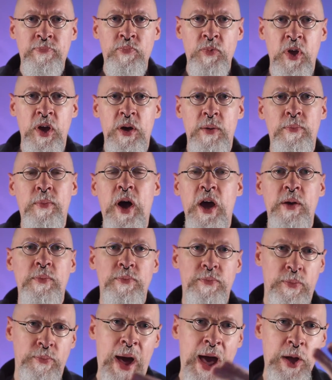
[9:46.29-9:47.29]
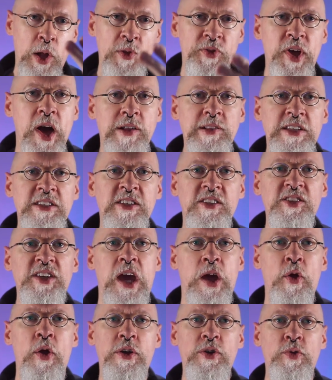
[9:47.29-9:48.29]
Um, Michael Douglas's
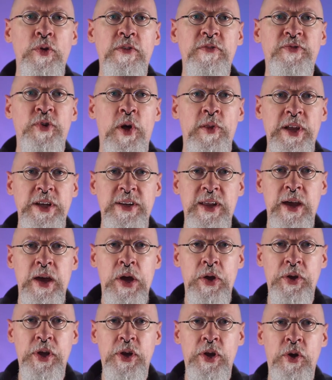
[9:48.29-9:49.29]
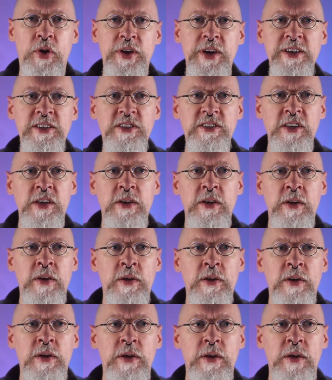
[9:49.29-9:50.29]
character in Falling Down. You know his
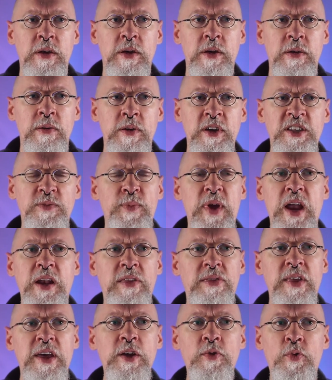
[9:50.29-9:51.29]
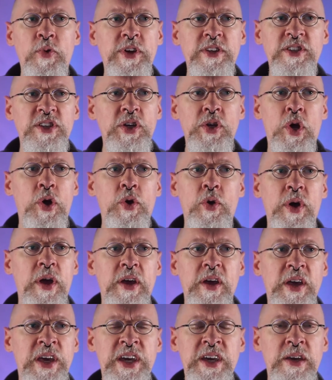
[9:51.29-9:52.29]
his main thing was you know
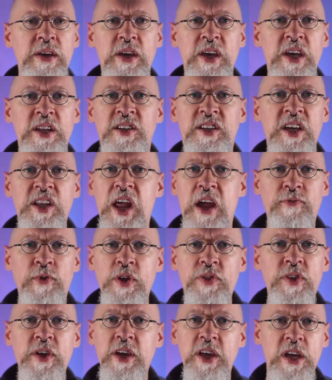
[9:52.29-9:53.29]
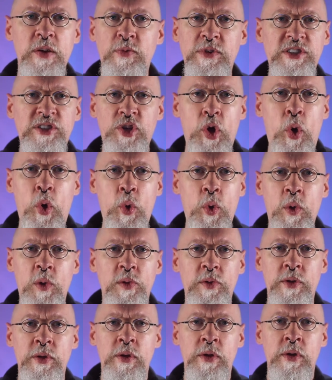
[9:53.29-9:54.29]
he he did everything he was
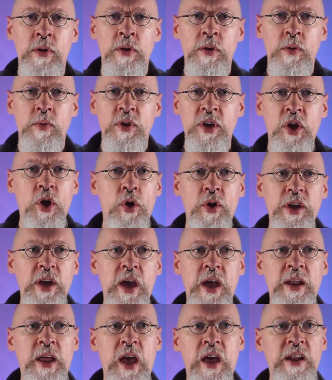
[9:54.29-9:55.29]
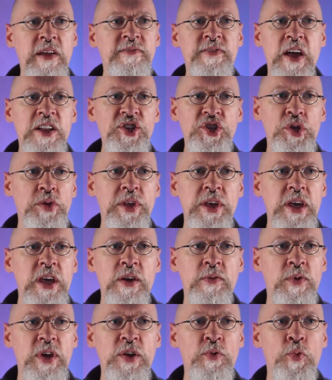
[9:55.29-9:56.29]
told. He and and eventually
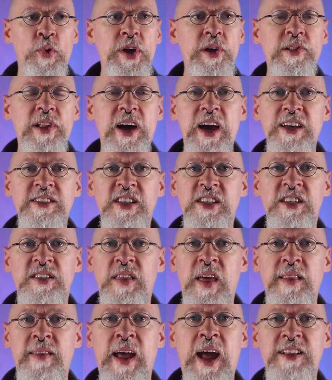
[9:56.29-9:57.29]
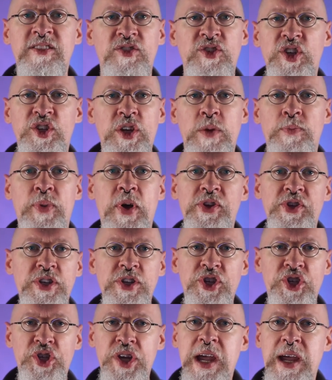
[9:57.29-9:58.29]
he he realizes that that's just a bunch
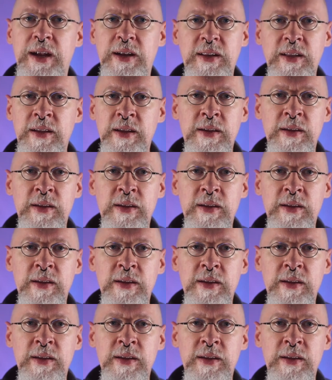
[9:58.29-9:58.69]
of shit.